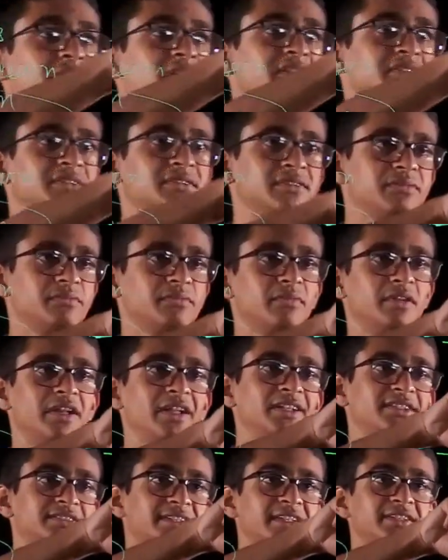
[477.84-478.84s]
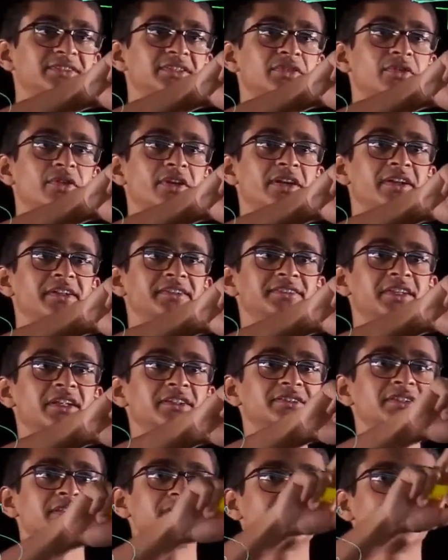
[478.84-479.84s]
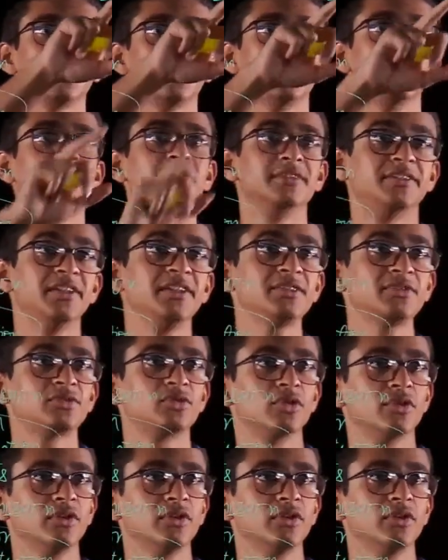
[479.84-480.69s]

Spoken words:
is less than 0 degrees Celsius, this